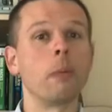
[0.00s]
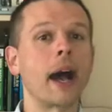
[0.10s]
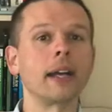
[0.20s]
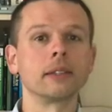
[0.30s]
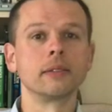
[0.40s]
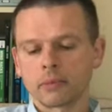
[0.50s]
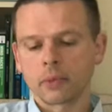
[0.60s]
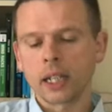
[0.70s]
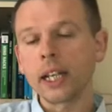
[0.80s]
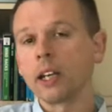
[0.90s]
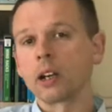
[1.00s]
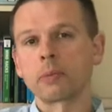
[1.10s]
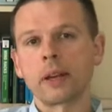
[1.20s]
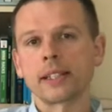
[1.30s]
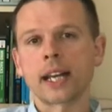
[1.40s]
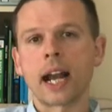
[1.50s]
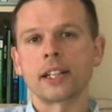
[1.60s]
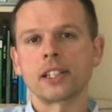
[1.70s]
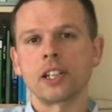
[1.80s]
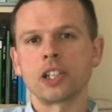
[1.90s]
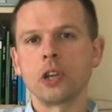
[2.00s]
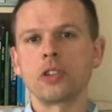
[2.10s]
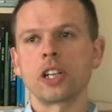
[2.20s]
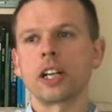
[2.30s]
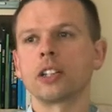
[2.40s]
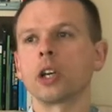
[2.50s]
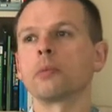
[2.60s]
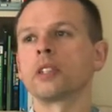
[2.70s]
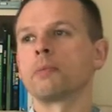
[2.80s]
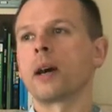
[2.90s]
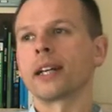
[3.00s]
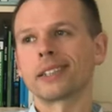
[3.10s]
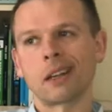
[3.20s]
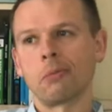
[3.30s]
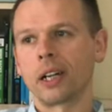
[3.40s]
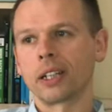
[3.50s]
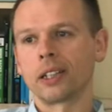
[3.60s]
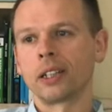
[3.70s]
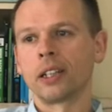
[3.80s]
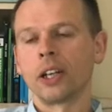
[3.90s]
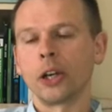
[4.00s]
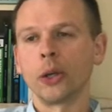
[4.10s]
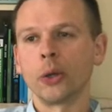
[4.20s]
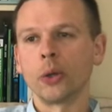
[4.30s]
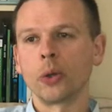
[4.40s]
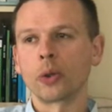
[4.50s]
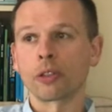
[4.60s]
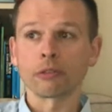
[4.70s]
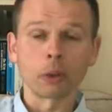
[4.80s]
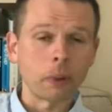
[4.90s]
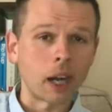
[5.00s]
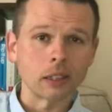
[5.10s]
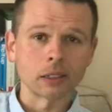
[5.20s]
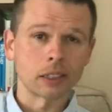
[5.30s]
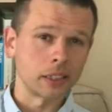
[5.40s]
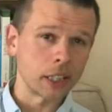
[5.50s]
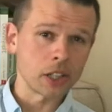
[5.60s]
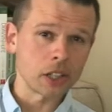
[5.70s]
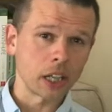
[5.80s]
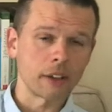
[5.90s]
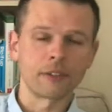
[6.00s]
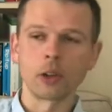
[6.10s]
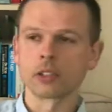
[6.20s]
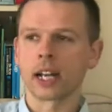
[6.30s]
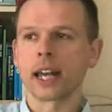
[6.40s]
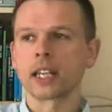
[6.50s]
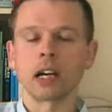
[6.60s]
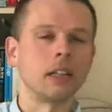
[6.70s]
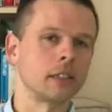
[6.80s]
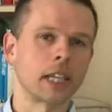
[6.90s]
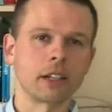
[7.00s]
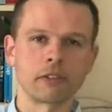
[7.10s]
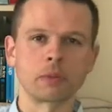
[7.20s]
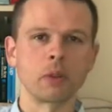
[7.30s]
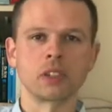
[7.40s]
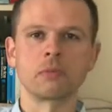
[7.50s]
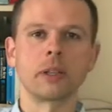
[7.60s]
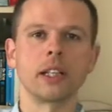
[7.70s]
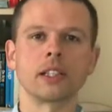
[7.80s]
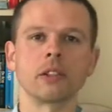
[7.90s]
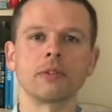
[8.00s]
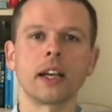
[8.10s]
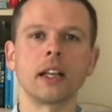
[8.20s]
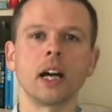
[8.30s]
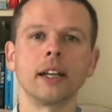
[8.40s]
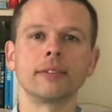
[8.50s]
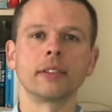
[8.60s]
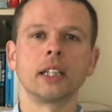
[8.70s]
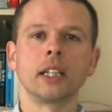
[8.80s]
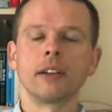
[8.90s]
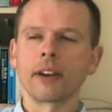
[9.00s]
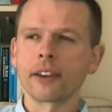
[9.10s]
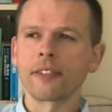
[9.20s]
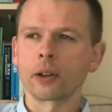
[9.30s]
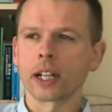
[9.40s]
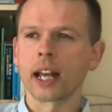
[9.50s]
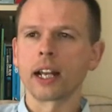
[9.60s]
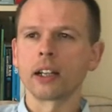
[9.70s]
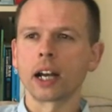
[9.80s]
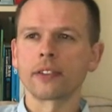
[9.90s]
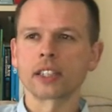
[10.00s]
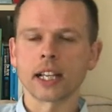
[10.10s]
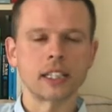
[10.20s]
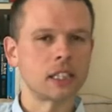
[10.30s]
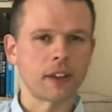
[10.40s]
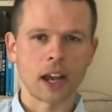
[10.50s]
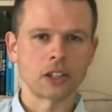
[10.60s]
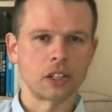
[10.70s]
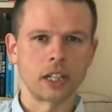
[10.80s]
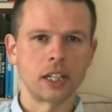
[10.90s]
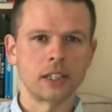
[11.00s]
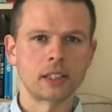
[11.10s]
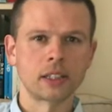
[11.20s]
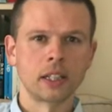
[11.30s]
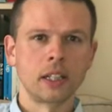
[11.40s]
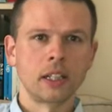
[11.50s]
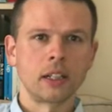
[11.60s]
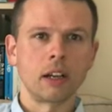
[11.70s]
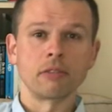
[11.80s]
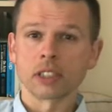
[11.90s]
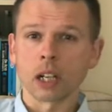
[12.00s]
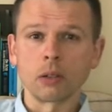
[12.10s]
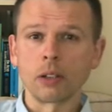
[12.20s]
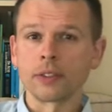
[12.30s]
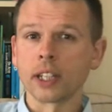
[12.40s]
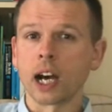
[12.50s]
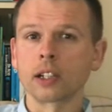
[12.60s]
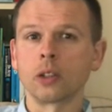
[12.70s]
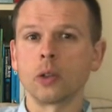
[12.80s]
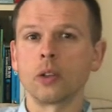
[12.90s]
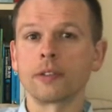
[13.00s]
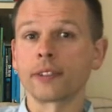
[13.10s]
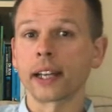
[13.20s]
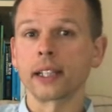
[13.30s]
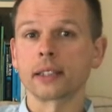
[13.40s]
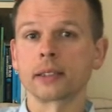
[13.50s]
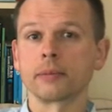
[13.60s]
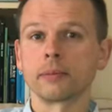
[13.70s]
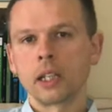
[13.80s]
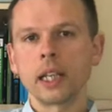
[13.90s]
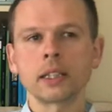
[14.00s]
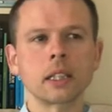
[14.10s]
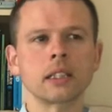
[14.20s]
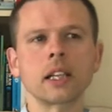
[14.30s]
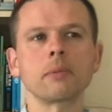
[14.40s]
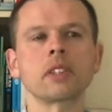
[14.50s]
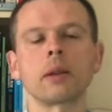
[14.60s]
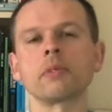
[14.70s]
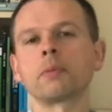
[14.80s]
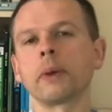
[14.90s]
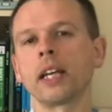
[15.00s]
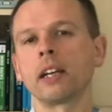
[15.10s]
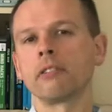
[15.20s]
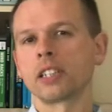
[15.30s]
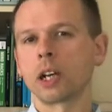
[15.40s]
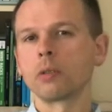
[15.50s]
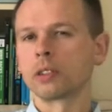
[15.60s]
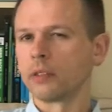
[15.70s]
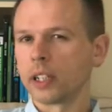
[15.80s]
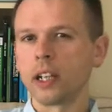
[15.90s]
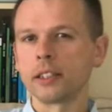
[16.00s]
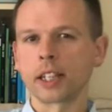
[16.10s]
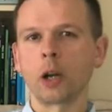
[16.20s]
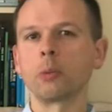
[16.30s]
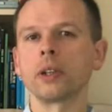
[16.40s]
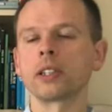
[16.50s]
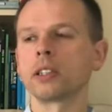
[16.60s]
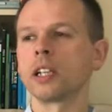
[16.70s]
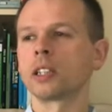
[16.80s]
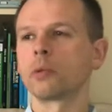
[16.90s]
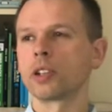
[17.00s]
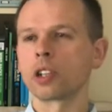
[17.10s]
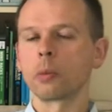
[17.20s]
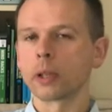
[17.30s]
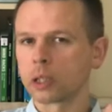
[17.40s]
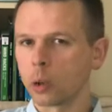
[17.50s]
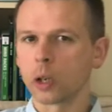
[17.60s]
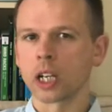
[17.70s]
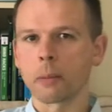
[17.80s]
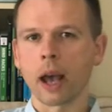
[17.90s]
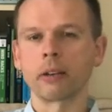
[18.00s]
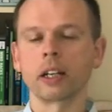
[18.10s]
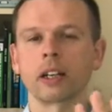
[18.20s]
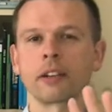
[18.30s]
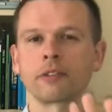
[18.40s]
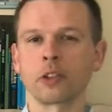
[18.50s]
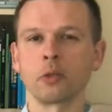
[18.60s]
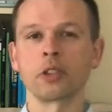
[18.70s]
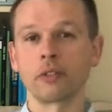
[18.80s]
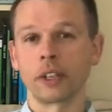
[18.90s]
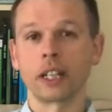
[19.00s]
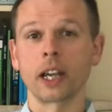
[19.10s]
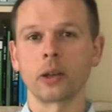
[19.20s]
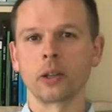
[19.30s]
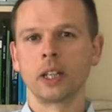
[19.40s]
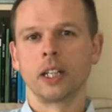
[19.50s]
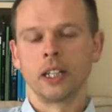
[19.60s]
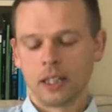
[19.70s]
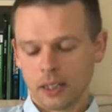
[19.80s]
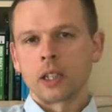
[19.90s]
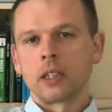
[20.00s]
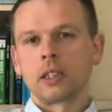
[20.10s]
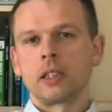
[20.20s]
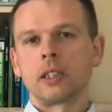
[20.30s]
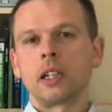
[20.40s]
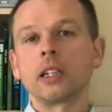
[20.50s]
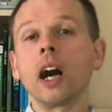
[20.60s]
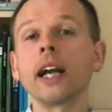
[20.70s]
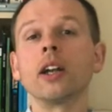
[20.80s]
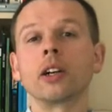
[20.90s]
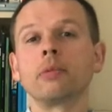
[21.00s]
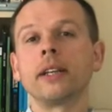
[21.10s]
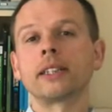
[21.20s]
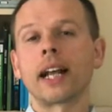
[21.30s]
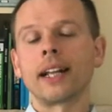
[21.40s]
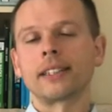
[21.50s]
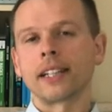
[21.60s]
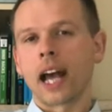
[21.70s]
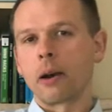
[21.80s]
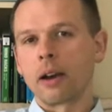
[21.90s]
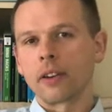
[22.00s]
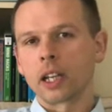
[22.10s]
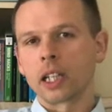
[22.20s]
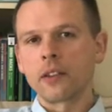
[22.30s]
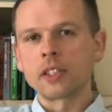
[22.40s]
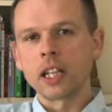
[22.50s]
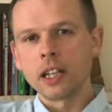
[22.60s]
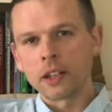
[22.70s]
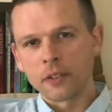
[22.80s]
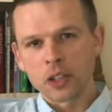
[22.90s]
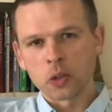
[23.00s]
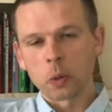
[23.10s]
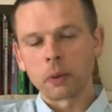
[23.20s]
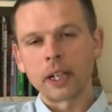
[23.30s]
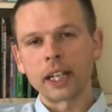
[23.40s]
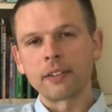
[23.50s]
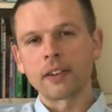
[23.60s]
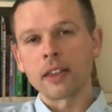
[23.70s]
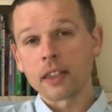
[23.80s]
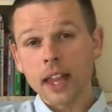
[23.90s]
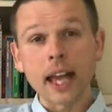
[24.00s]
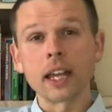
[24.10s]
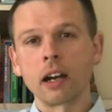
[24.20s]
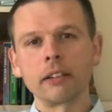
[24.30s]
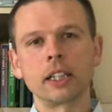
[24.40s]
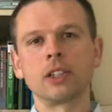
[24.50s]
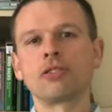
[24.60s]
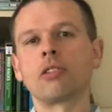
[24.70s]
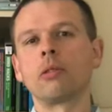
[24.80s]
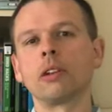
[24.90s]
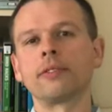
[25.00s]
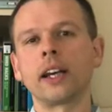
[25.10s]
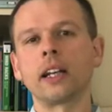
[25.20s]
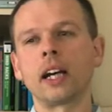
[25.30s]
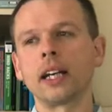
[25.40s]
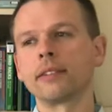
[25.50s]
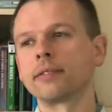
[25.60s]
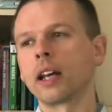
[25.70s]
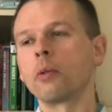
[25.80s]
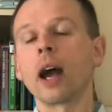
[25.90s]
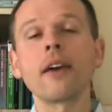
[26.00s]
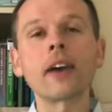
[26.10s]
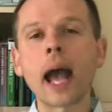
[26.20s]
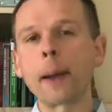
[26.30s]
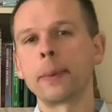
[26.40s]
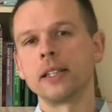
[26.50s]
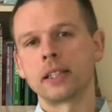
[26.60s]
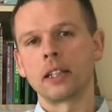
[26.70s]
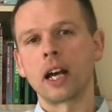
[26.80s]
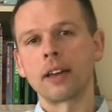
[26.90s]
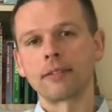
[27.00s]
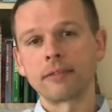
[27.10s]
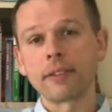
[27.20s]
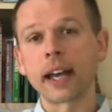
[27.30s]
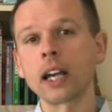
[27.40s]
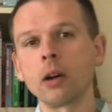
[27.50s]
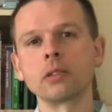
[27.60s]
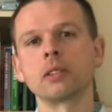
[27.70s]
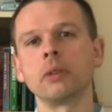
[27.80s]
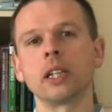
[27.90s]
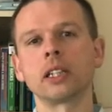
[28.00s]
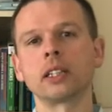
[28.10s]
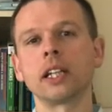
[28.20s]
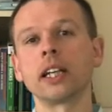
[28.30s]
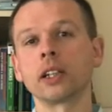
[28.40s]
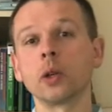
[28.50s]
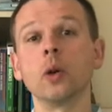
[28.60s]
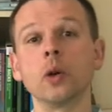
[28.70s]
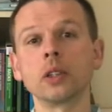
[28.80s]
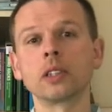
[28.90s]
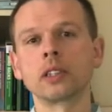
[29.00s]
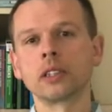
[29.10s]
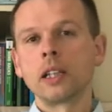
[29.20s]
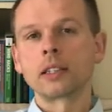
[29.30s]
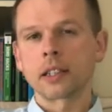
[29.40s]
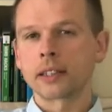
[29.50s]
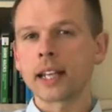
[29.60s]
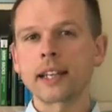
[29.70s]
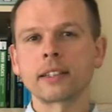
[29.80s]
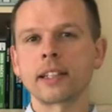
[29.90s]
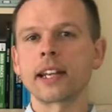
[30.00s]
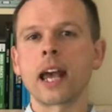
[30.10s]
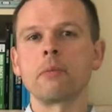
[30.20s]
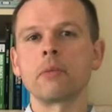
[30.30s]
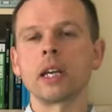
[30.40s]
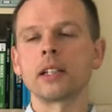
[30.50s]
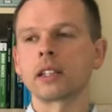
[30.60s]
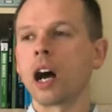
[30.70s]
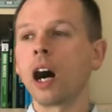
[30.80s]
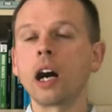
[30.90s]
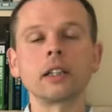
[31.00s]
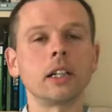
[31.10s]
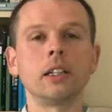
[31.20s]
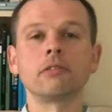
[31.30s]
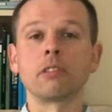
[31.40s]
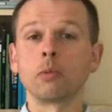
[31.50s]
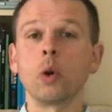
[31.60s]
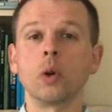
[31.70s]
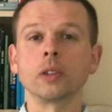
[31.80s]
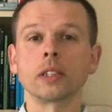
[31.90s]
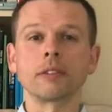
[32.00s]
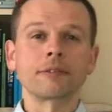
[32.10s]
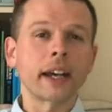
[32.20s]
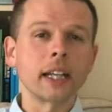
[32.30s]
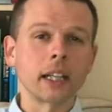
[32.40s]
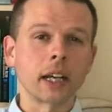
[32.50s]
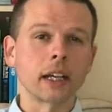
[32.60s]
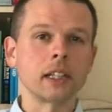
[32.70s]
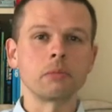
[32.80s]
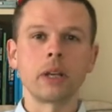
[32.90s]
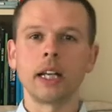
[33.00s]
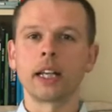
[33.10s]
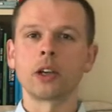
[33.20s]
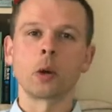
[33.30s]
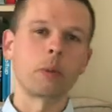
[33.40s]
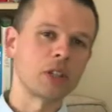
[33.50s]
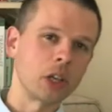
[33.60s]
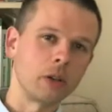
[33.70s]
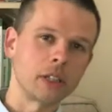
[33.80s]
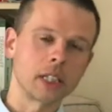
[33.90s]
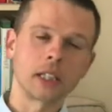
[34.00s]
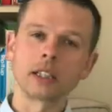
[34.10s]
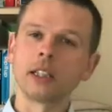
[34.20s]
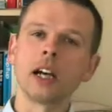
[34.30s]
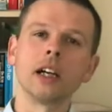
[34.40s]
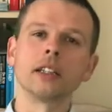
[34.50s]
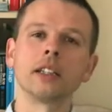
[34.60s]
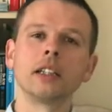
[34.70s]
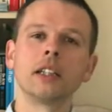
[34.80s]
bad an ELOC mentality is usually adopted by someone who, through past conditioning, feels that they can't take responsibility of their life. They feel that their life satisfaction is a result of luck or fate. This can sometimes be a result of learnt helplessness, which I'll be talking about in a future video. An ILOC mentality, however, gives an individual belief that they are in control of their life, that whatever happens in life, they ultimately steer the course. Success to them is a hard earned reward, and failure is merely an opportunity to learn